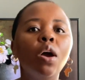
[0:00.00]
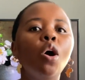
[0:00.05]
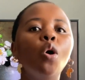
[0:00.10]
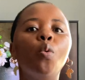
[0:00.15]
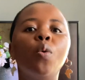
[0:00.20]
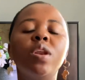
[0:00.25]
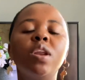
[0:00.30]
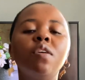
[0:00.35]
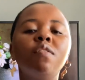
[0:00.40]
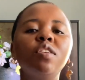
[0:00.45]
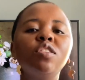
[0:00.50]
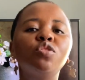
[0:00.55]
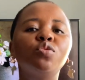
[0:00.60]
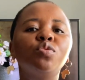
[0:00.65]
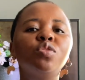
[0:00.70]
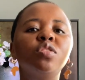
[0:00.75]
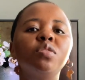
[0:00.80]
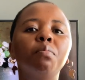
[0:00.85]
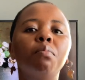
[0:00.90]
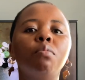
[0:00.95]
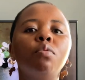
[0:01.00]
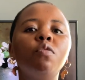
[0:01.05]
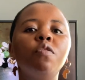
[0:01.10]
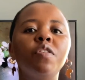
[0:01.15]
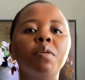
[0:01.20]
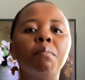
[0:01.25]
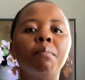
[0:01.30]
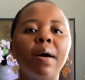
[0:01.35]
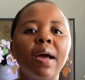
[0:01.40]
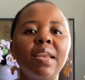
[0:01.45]
whenever I was
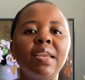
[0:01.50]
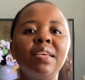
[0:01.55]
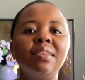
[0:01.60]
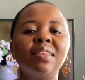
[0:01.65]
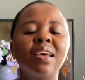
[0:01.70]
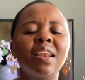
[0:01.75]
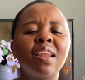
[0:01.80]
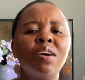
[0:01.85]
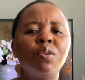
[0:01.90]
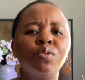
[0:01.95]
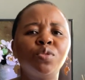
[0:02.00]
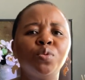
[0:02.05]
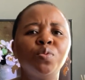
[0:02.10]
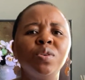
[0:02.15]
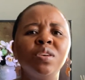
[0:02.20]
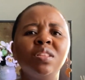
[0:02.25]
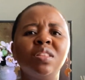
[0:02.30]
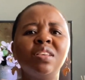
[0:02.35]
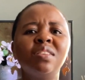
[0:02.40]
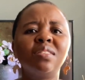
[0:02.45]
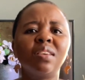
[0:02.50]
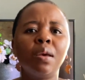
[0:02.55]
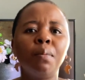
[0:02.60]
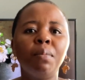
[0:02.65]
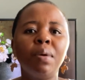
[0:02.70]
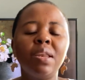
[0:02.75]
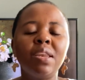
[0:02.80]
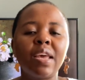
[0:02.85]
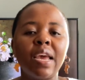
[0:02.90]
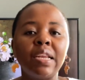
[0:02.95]
moving monies and I was doing this
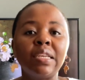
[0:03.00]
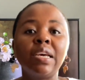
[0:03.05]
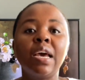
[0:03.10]
immediate,